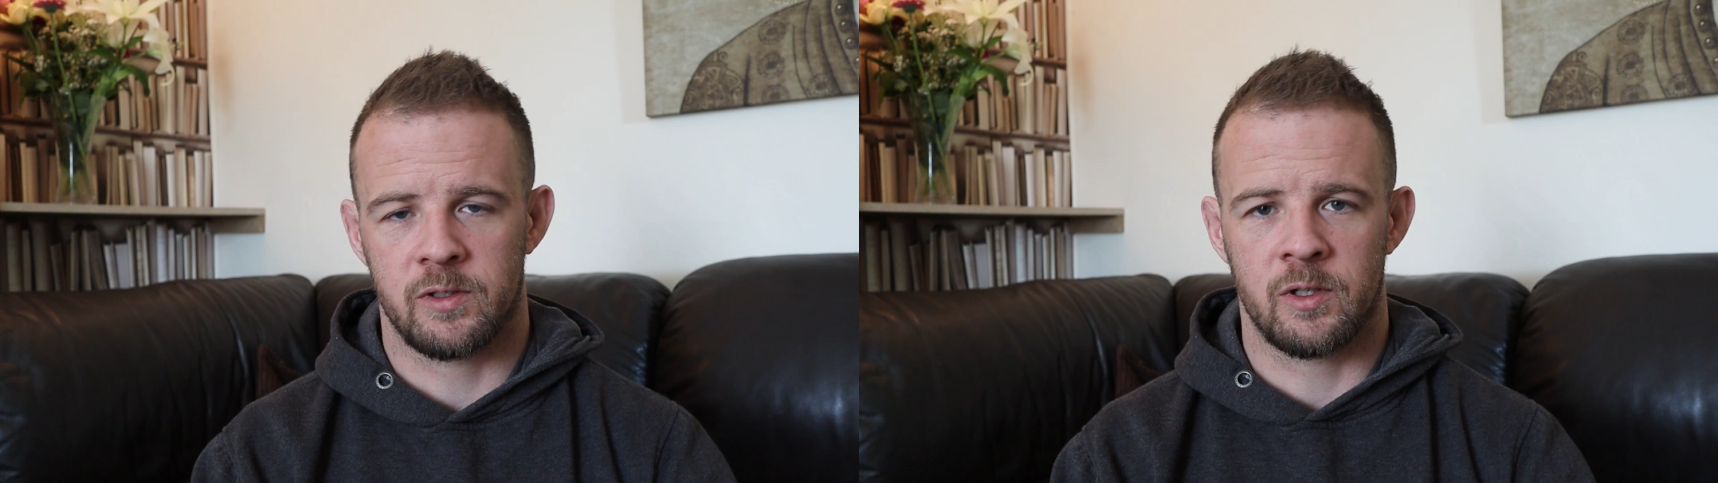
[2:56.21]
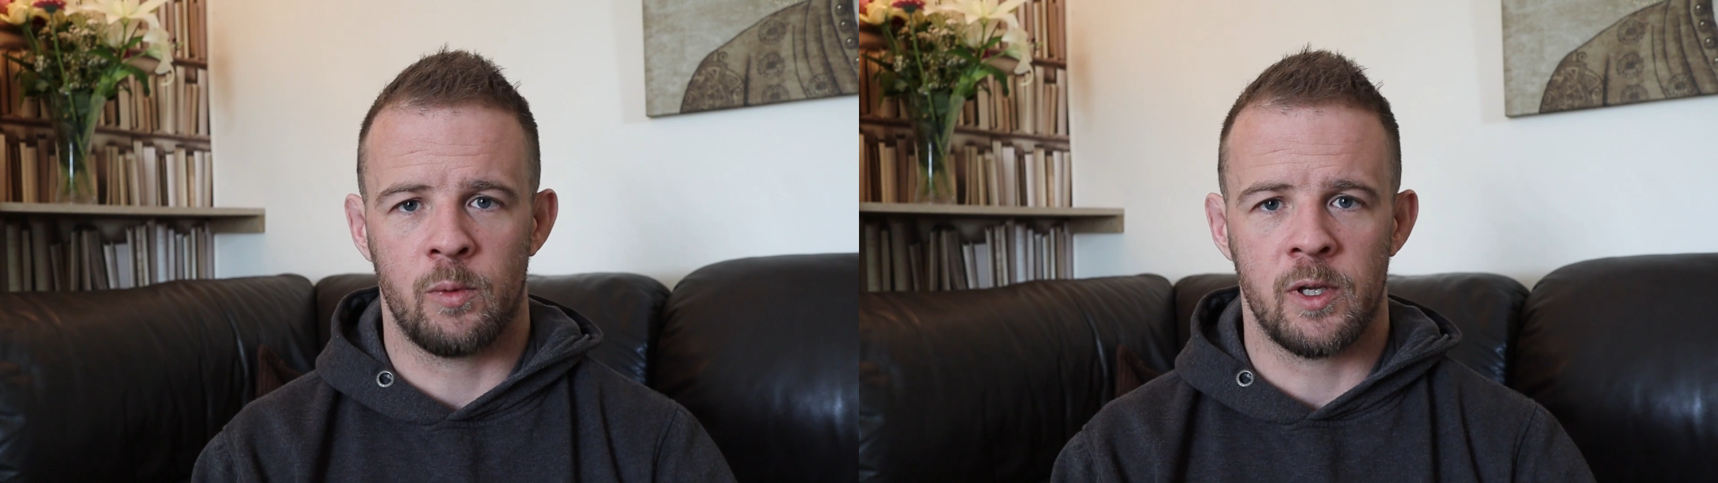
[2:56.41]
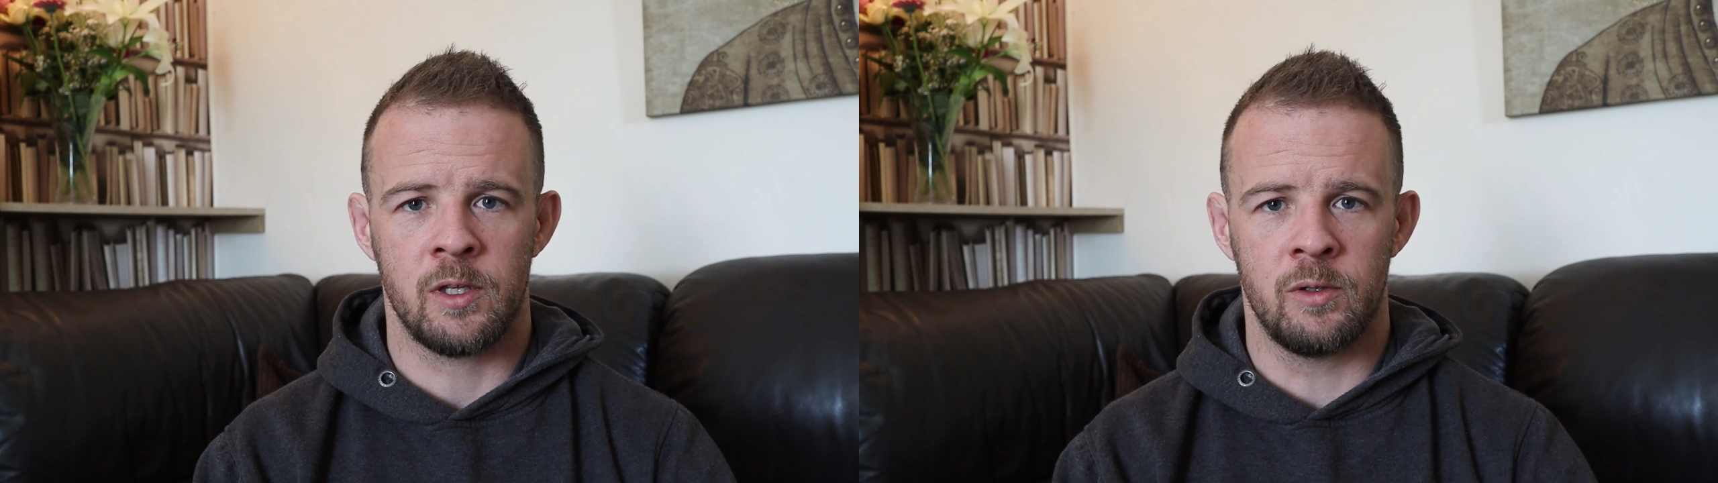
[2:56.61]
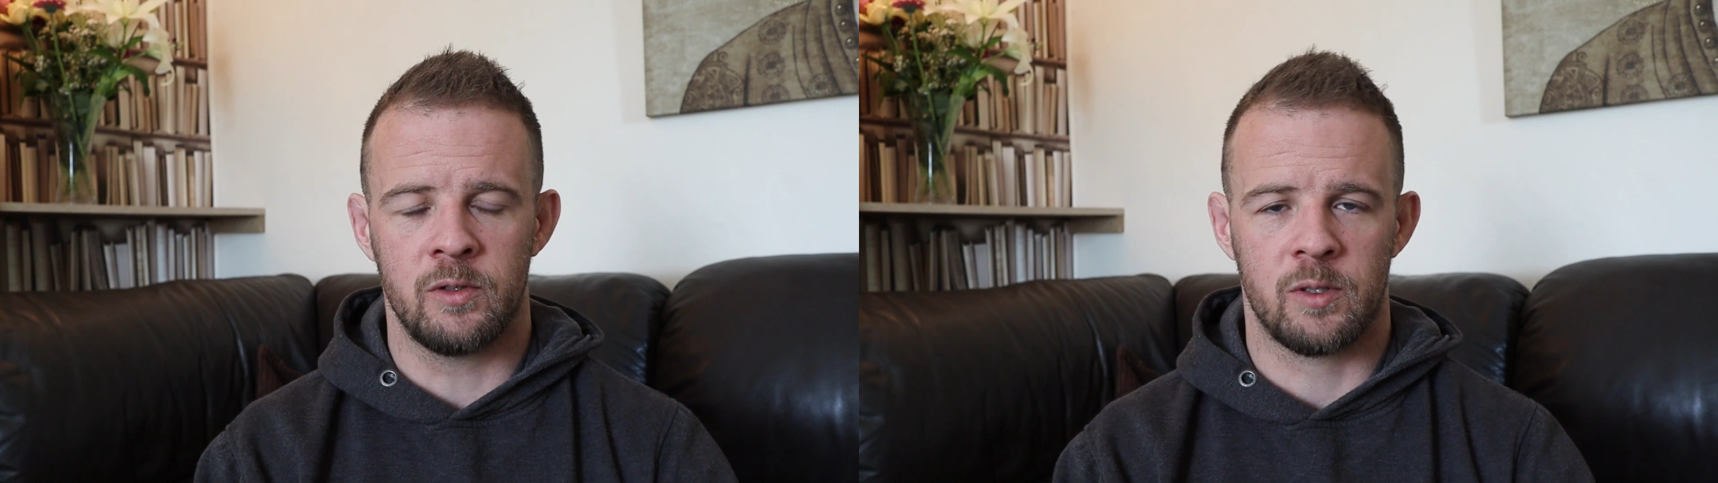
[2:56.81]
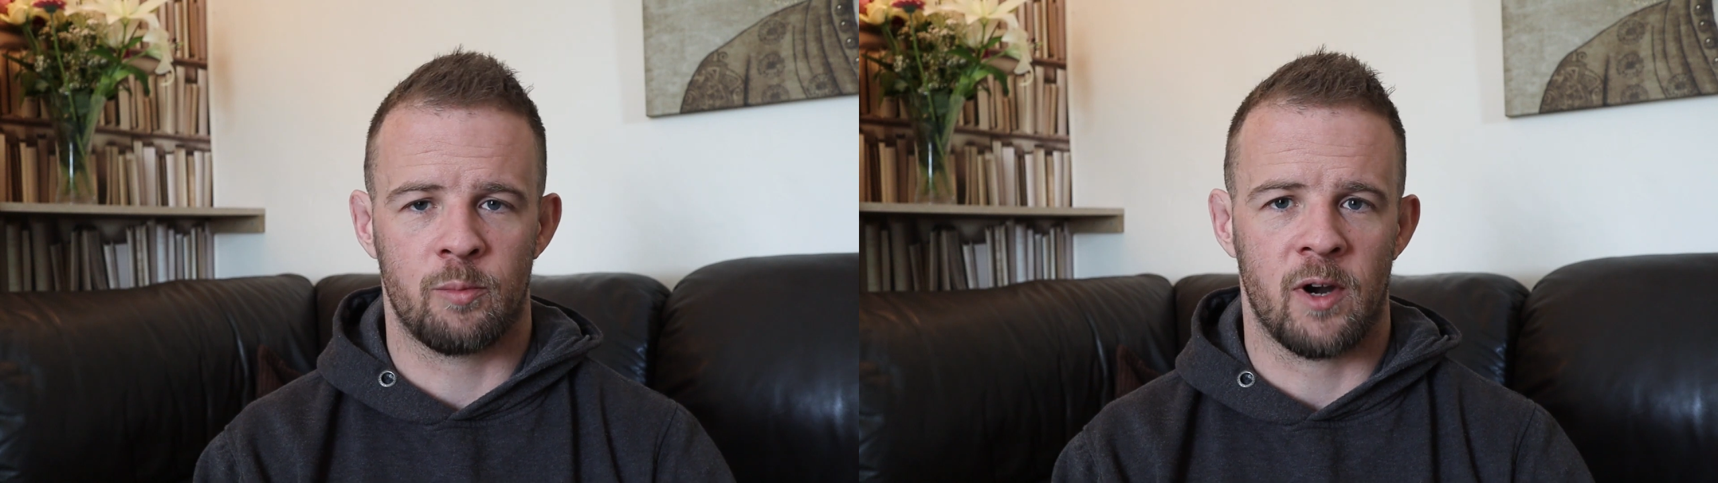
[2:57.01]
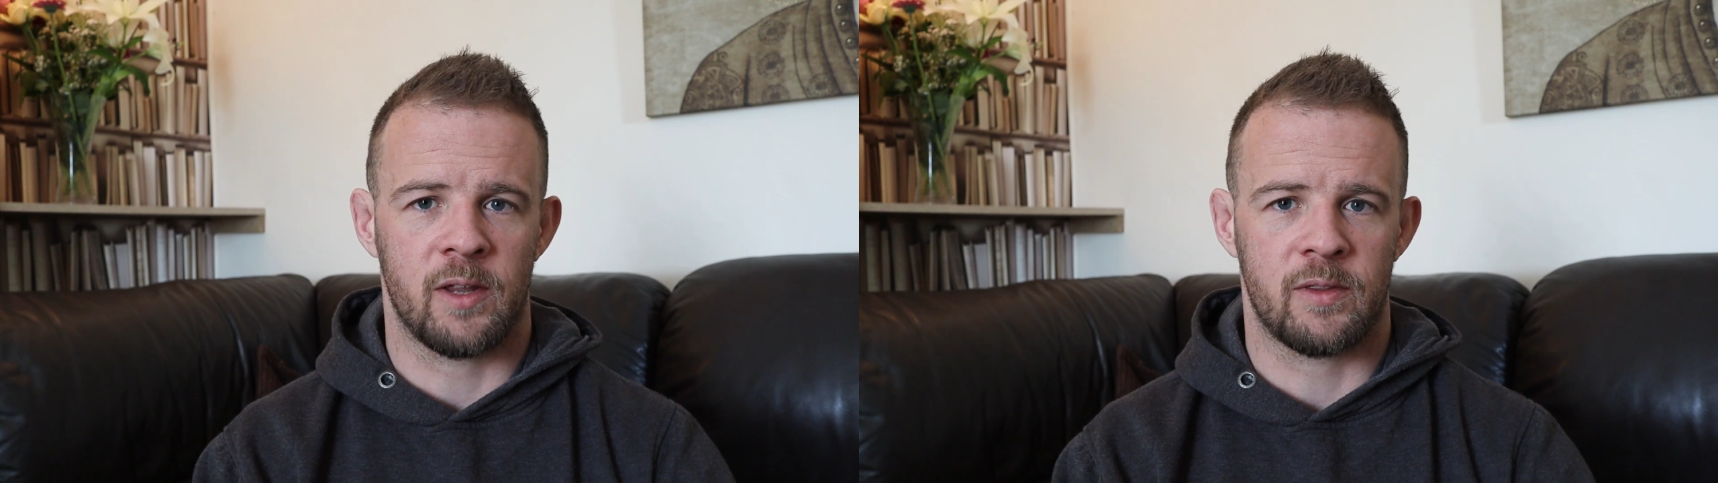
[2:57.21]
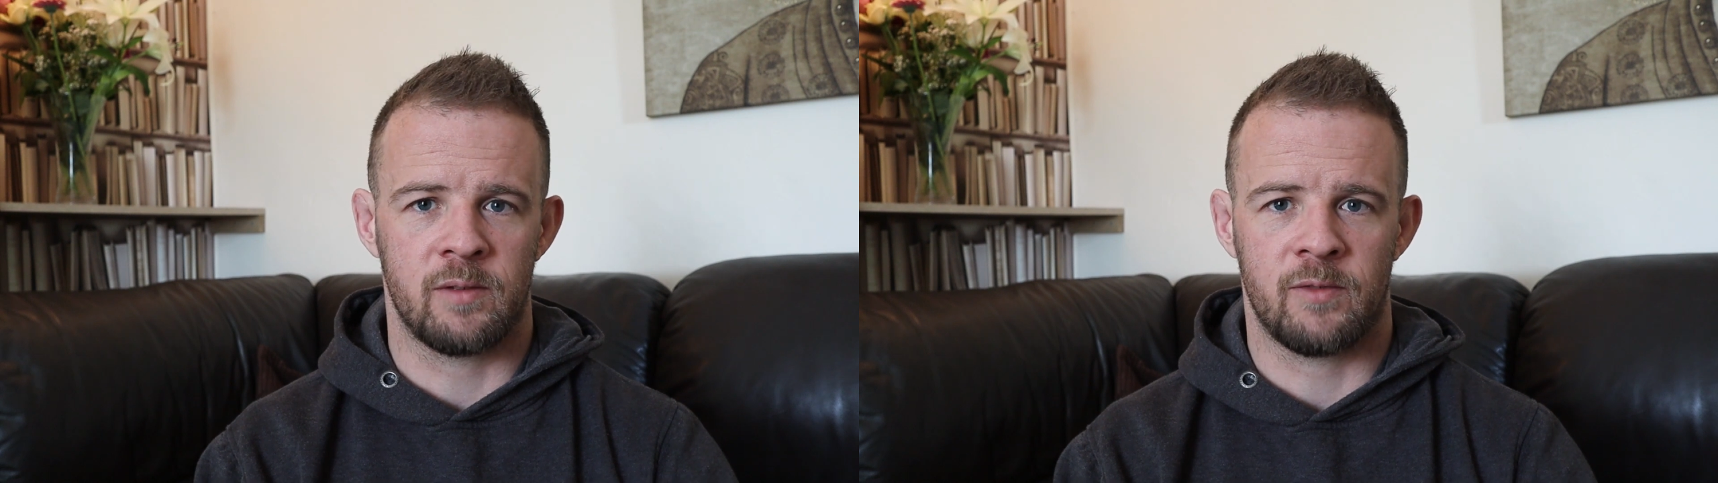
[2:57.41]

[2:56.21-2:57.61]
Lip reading: So we use the breath in